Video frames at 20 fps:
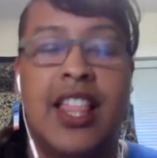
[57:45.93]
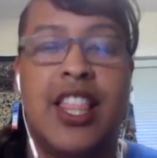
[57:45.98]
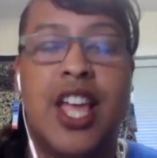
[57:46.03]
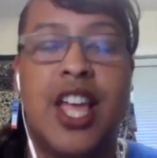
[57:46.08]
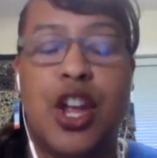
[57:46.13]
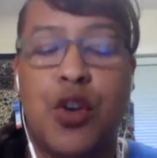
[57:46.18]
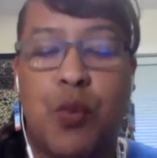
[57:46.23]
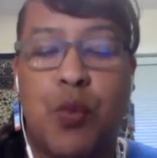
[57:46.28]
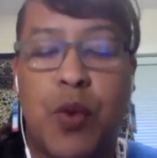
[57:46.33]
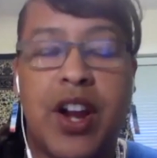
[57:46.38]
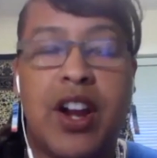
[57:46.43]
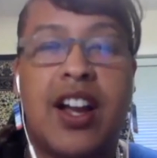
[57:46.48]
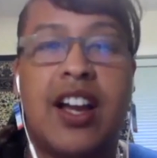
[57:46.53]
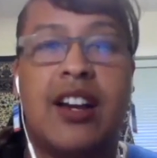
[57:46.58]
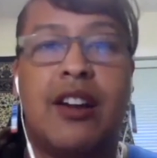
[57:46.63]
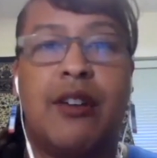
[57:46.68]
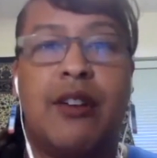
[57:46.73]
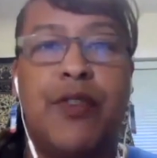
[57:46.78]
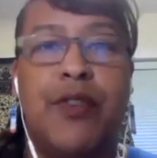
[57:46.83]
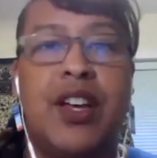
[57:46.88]
That we're
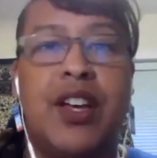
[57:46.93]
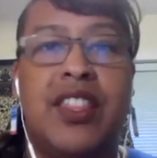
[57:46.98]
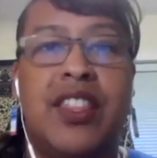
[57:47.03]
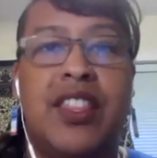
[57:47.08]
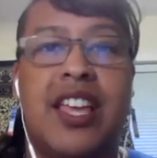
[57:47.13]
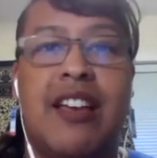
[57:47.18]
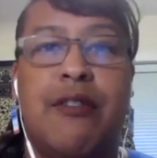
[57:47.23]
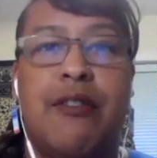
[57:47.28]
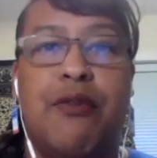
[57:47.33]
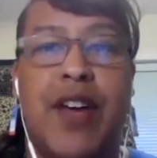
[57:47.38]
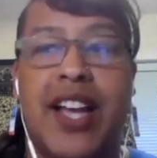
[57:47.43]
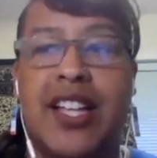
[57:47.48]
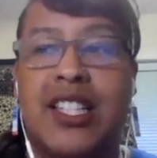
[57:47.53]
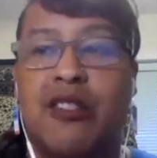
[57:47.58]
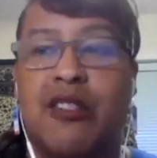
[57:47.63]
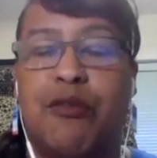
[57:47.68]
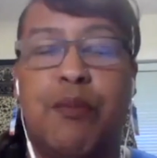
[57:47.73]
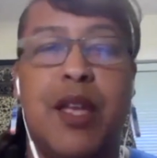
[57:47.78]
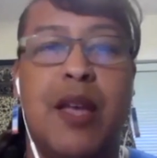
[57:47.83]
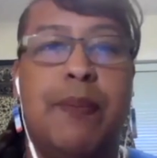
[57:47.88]
going to feel the effects
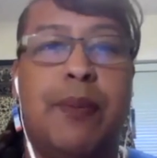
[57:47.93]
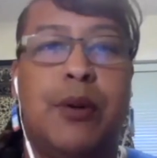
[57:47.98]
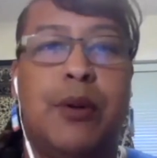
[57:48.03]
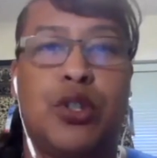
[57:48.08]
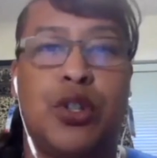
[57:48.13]
of people